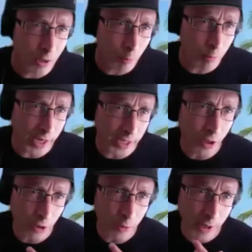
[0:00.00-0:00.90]
banging
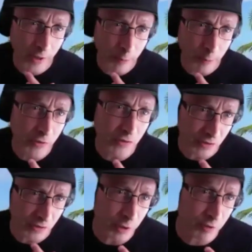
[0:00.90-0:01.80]
on about them, because
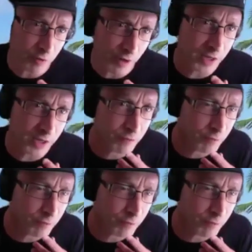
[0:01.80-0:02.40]
he's a big fan of